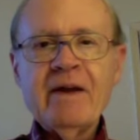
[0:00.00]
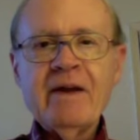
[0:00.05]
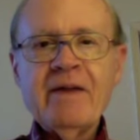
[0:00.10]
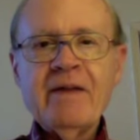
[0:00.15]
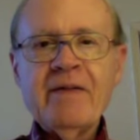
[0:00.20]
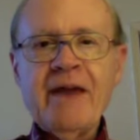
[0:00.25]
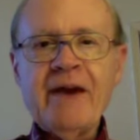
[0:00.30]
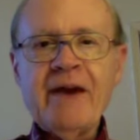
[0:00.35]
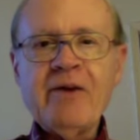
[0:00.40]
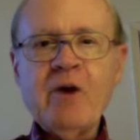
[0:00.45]

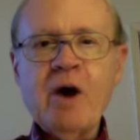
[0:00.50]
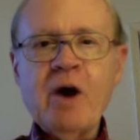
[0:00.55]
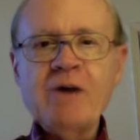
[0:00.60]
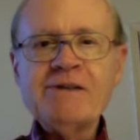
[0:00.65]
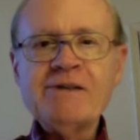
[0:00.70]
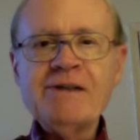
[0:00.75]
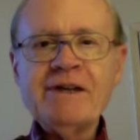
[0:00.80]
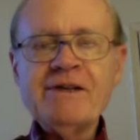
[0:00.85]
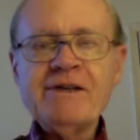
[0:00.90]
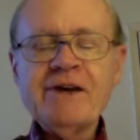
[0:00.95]
They
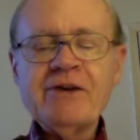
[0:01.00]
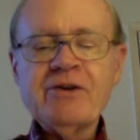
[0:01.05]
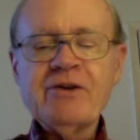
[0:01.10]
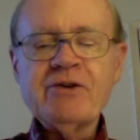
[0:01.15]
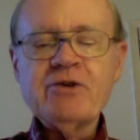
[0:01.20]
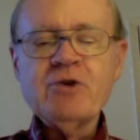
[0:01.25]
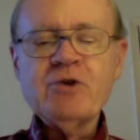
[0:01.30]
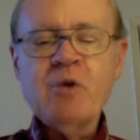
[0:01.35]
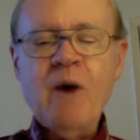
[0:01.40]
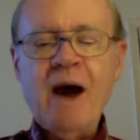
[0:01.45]
crossed each other
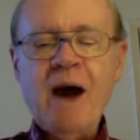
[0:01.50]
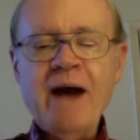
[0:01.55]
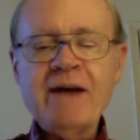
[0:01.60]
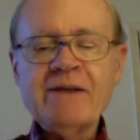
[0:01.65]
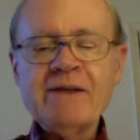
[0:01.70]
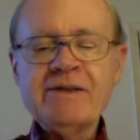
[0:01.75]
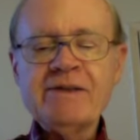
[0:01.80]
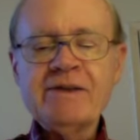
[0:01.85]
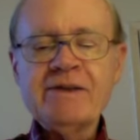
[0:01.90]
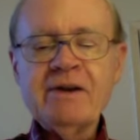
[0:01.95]

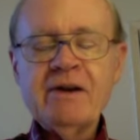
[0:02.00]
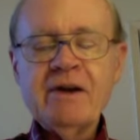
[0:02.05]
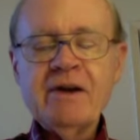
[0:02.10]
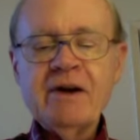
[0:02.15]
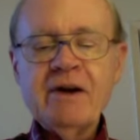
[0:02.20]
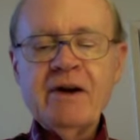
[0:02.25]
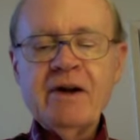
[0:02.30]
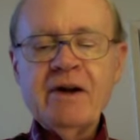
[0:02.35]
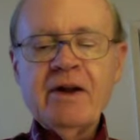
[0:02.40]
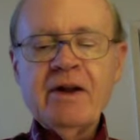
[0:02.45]
twice.
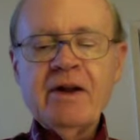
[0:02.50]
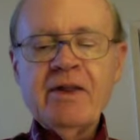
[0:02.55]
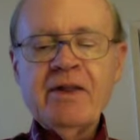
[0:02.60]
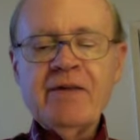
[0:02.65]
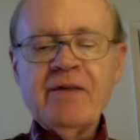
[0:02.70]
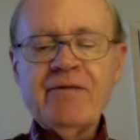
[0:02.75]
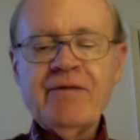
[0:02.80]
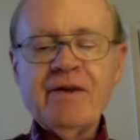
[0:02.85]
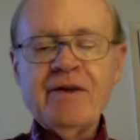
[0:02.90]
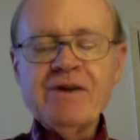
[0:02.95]

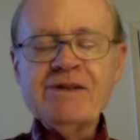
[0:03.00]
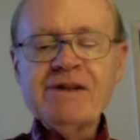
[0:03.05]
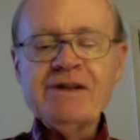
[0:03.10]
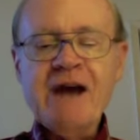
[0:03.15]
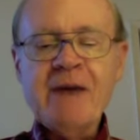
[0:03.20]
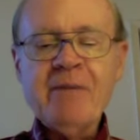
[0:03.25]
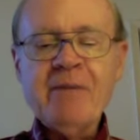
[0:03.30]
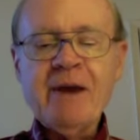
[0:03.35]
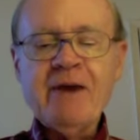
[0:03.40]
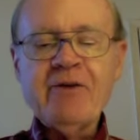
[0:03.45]
The first
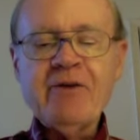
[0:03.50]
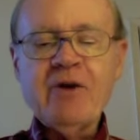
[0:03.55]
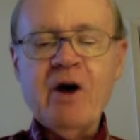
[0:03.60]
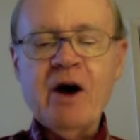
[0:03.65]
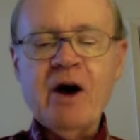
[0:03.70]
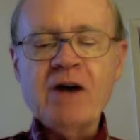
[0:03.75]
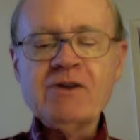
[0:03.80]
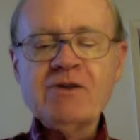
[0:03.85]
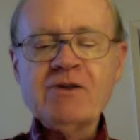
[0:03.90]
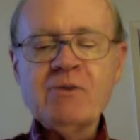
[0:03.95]
time they
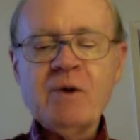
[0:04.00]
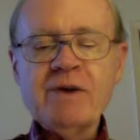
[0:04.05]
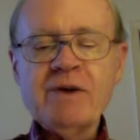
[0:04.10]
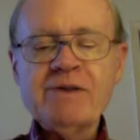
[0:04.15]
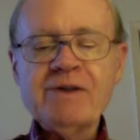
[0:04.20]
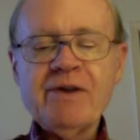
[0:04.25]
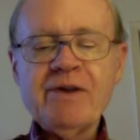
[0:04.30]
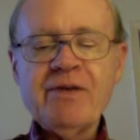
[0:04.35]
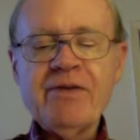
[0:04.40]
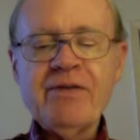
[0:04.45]
crossed
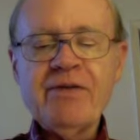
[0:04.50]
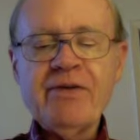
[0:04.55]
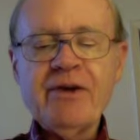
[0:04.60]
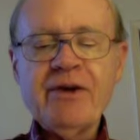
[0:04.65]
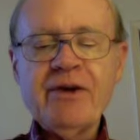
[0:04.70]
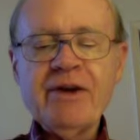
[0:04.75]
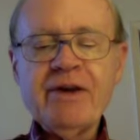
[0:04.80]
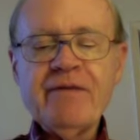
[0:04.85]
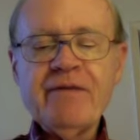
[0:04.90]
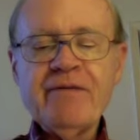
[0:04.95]
was
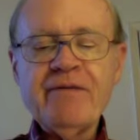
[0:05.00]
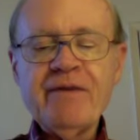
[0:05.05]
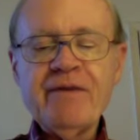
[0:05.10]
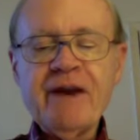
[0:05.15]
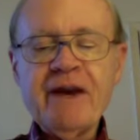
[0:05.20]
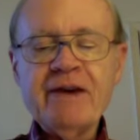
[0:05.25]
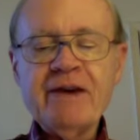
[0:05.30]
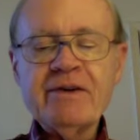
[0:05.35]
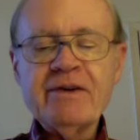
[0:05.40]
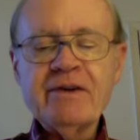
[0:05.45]
30
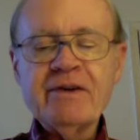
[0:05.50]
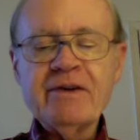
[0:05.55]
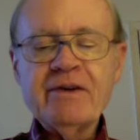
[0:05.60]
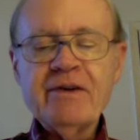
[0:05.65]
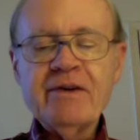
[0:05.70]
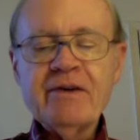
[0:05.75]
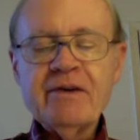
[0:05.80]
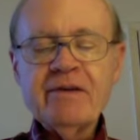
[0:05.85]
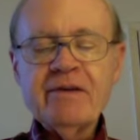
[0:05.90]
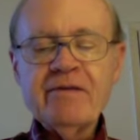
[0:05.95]
feet
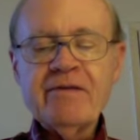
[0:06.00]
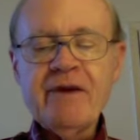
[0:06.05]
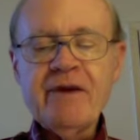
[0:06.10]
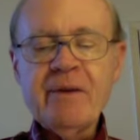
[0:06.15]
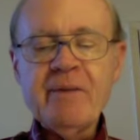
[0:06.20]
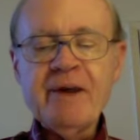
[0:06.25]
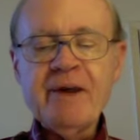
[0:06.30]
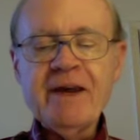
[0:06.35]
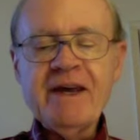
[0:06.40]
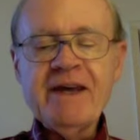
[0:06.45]
from
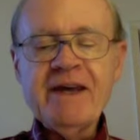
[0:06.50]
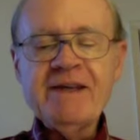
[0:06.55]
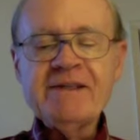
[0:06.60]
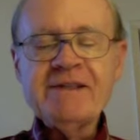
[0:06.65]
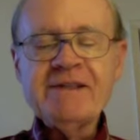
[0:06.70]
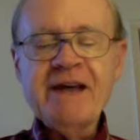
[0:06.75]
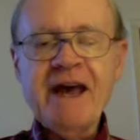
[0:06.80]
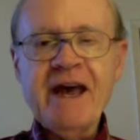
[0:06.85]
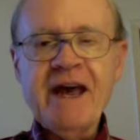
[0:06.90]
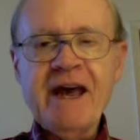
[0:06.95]
the
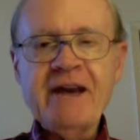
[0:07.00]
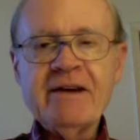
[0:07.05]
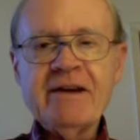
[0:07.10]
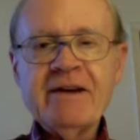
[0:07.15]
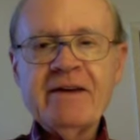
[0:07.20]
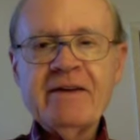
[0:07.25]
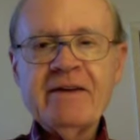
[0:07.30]
east end,